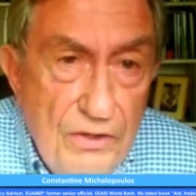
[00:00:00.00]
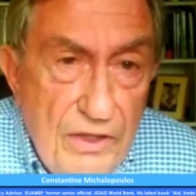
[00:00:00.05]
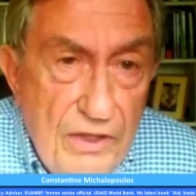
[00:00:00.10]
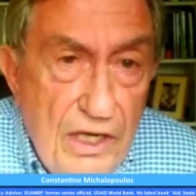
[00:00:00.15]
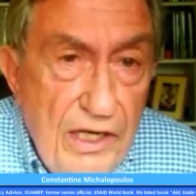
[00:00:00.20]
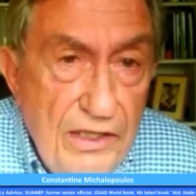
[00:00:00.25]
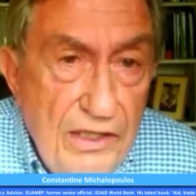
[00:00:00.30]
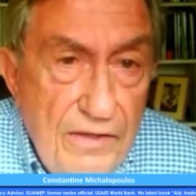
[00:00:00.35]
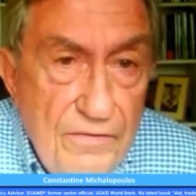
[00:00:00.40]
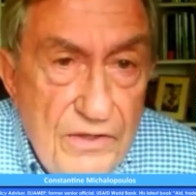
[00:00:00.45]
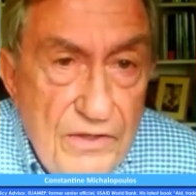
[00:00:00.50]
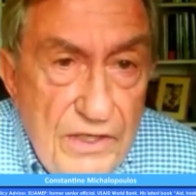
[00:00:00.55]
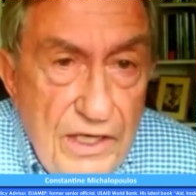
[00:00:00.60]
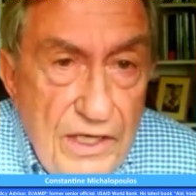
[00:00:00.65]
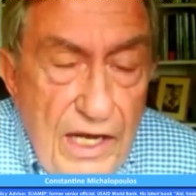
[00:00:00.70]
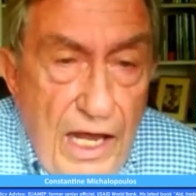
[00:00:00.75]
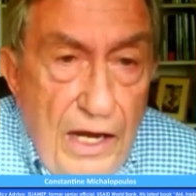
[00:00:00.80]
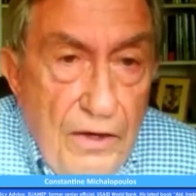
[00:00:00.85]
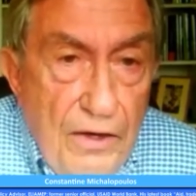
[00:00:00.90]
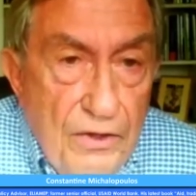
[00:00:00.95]
alternative
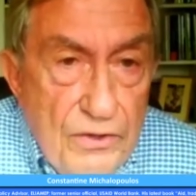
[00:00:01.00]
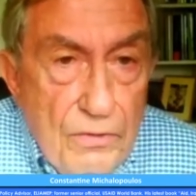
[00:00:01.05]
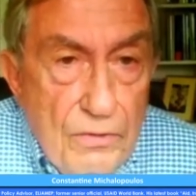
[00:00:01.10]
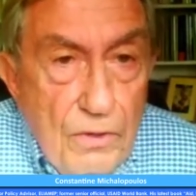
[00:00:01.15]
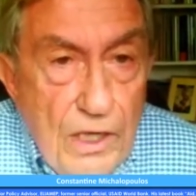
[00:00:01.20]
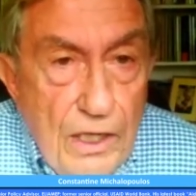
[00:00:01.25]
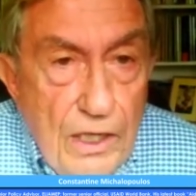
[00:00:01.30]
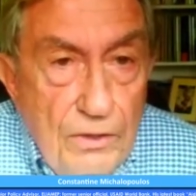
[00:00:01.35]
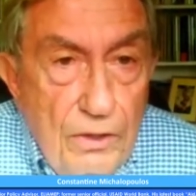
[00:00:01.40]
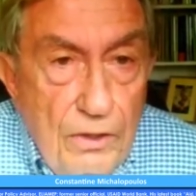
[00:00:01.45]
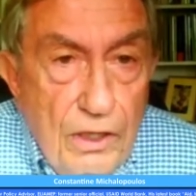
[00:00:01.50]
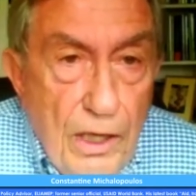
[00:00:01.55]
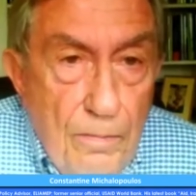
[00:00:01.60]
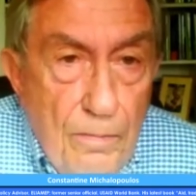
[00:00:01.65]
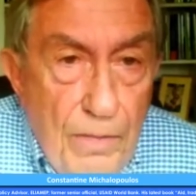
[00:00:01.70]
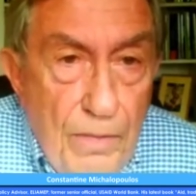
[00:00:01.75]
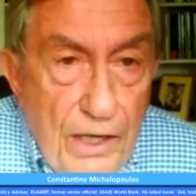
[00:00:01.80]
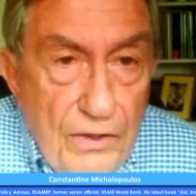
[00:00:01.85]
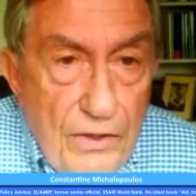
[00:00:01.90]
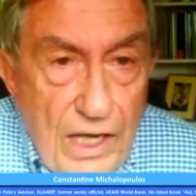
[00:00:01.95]
scenarios we can talk
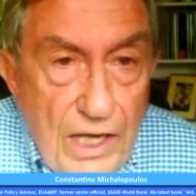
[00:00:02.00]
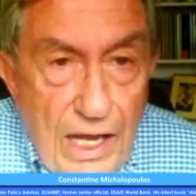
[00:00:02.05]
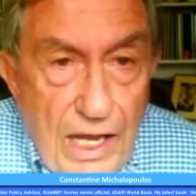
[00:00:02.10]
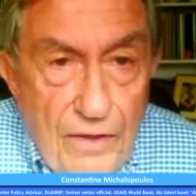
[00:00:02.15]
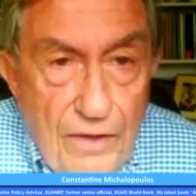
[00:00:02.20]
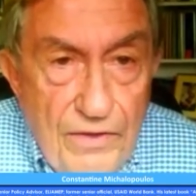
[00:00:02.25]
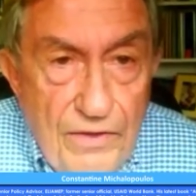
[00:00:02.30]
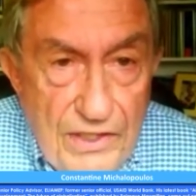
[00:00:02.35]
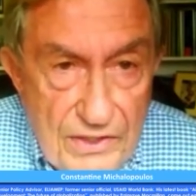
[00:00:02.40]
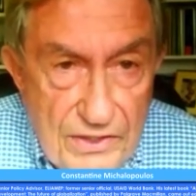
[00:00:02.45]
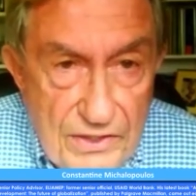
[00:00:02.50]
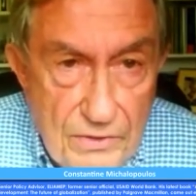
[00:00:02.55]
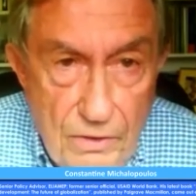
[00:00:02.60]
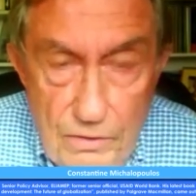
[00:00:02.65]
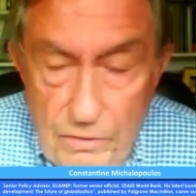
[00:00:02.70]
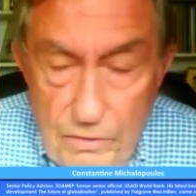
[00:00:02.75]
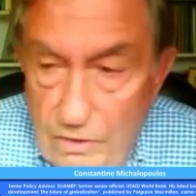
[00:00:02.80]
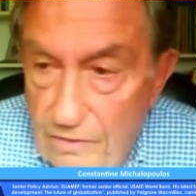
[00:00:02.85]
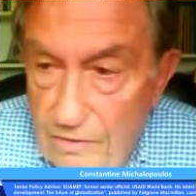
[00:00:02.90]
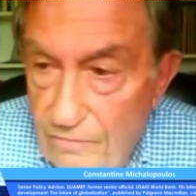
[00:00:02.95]
about how this is
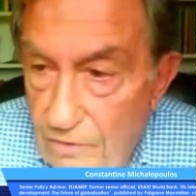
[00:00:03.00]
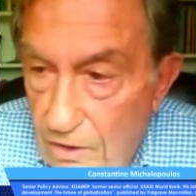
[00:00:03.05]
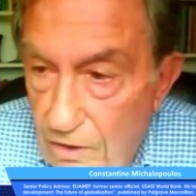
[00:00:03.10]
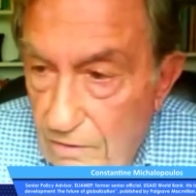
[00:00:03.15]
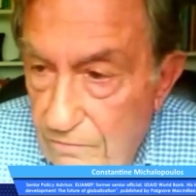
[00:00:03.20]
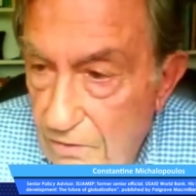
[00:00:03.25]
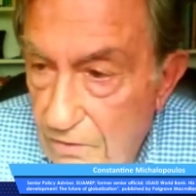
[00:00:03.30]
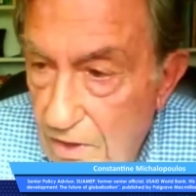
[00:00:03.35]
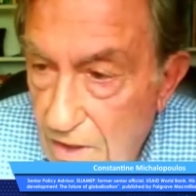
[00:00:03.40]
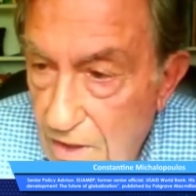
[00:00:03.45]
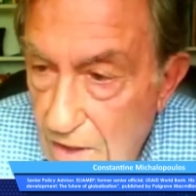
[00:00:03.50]
going to evolve.